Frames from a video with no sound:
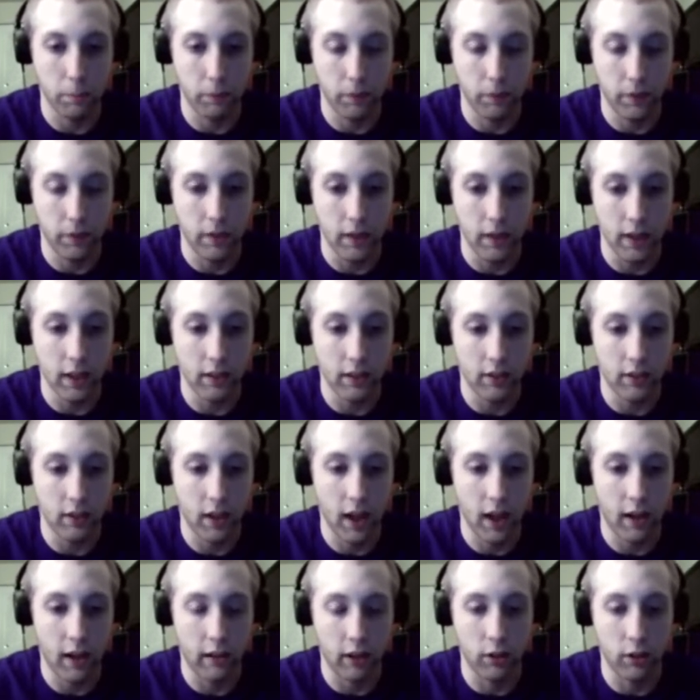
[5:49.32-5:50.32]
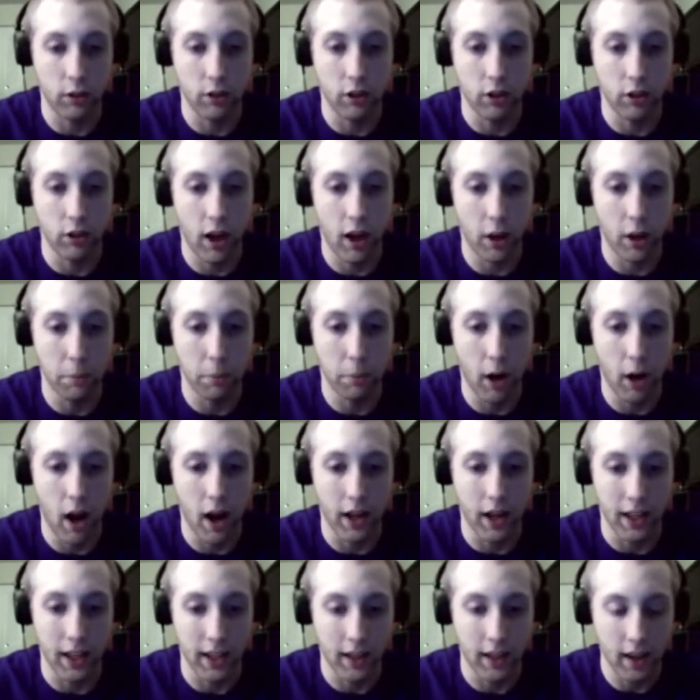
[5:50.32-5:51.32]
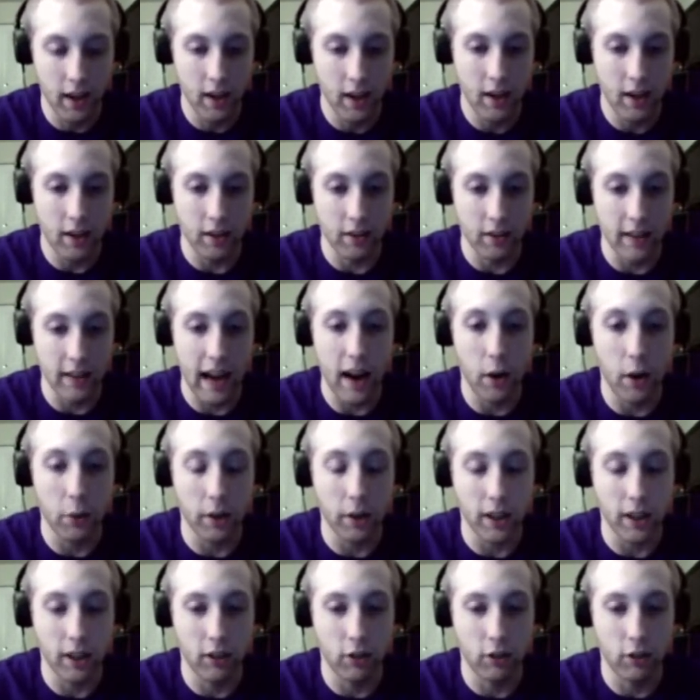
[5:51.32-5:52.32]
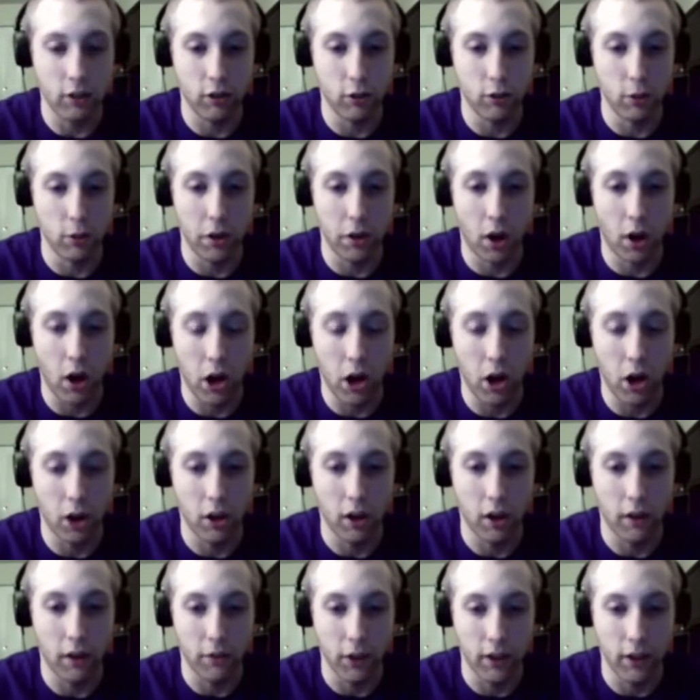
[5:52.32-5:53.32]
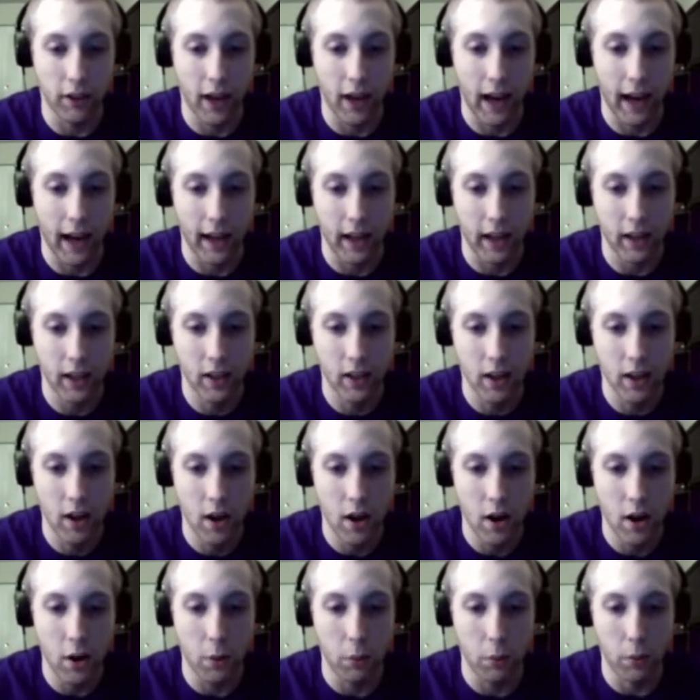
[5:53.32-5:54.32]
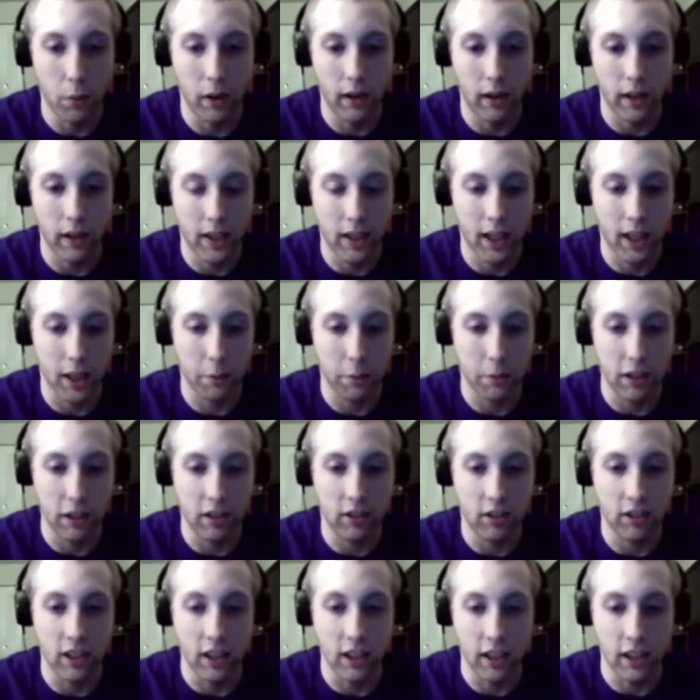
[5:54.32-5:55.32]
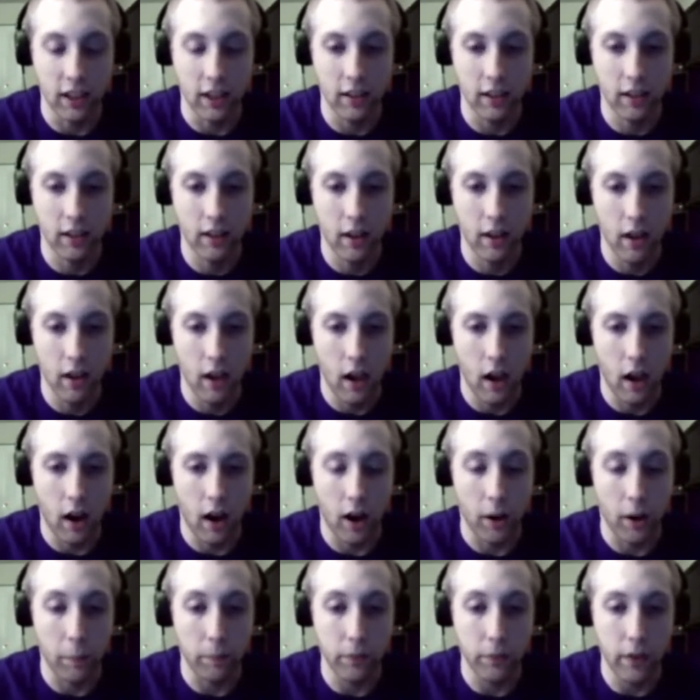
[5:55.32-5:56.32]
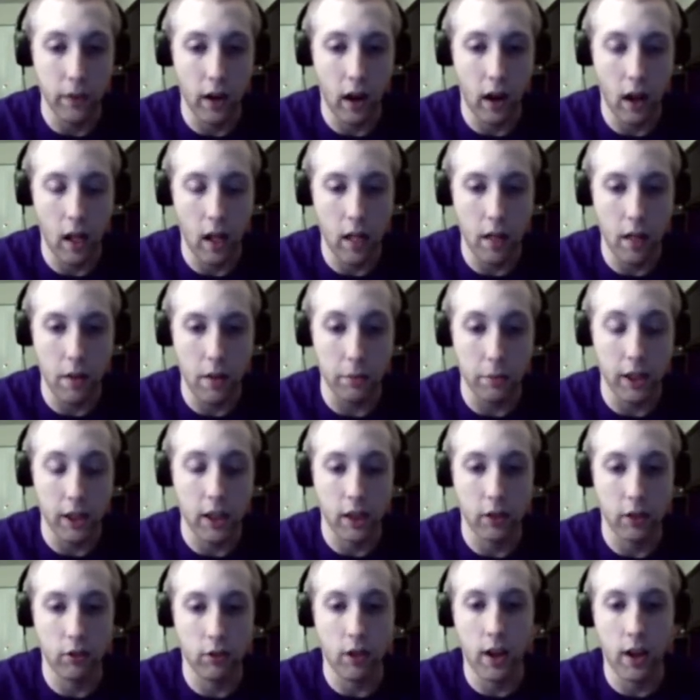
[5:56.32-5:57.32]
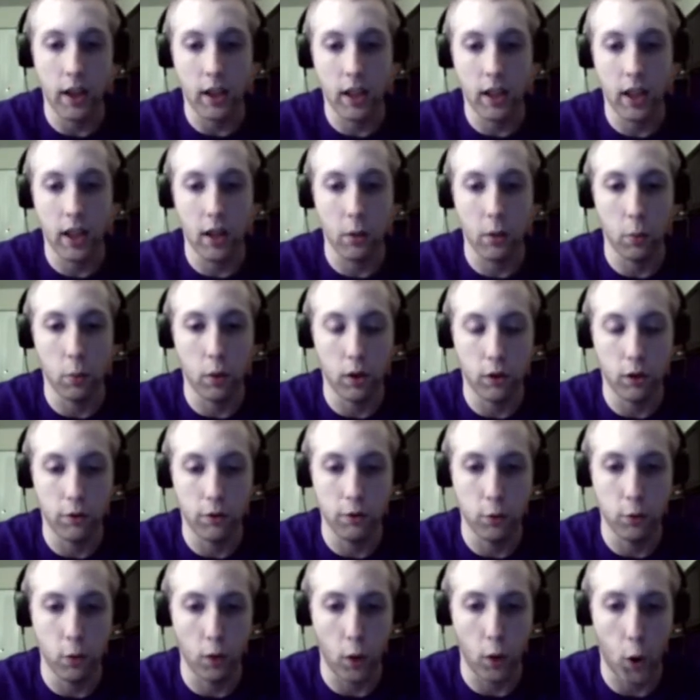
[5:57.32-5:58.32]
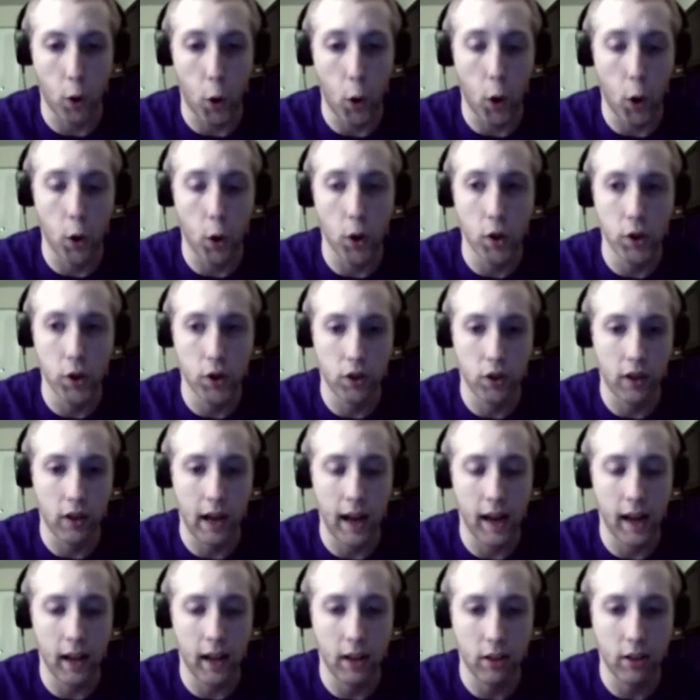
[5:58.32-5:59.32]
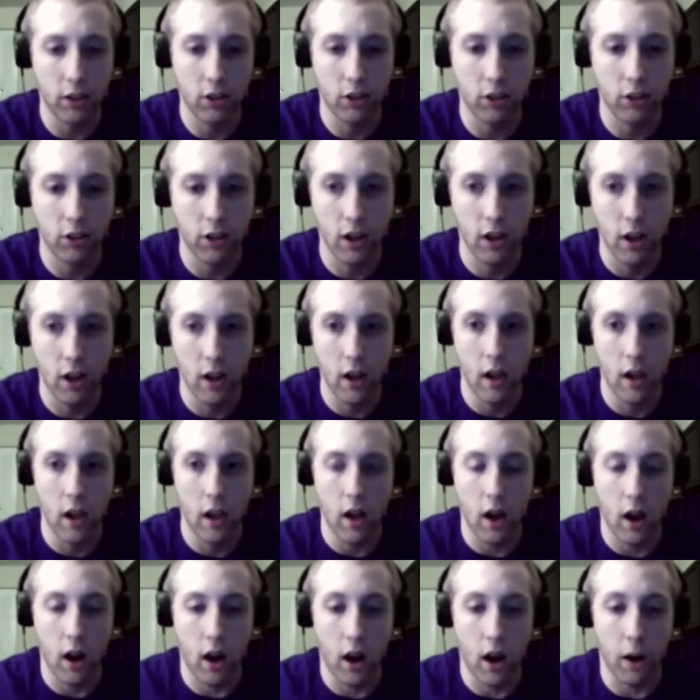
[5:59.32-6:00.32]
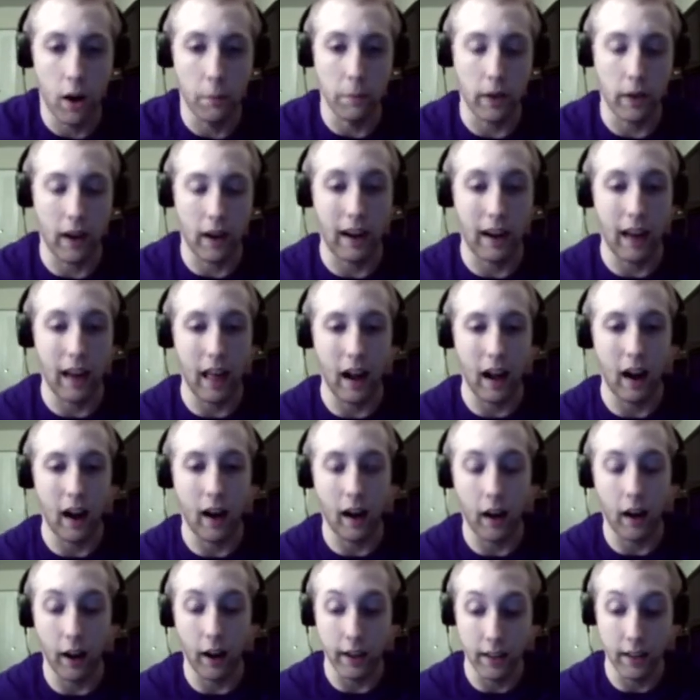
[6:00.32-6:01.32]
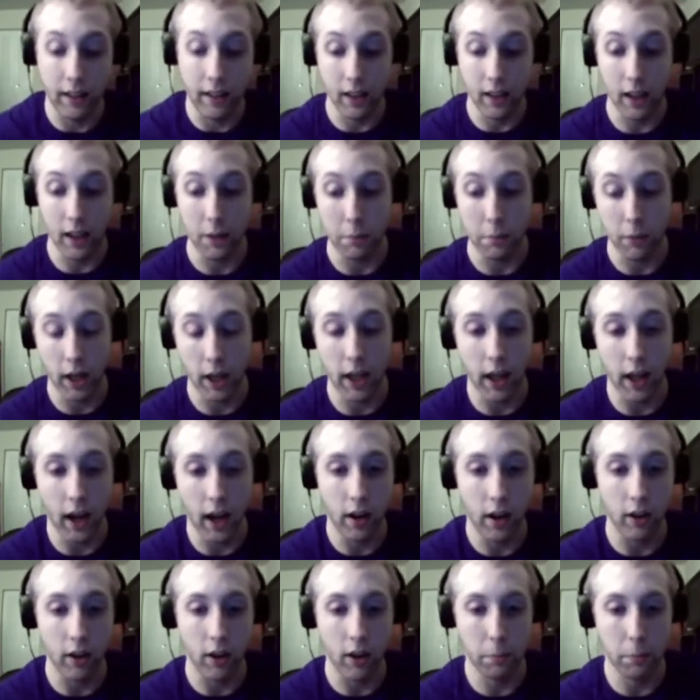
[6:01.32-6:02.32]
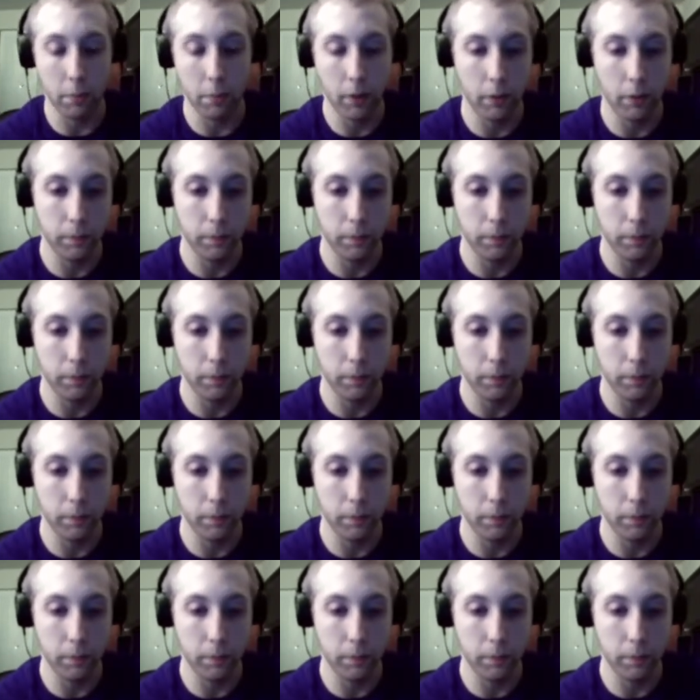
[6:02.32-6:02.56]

entire body down into the hull of the tank, where it can't be seen. Because that can't work for all tanks, I think I might end up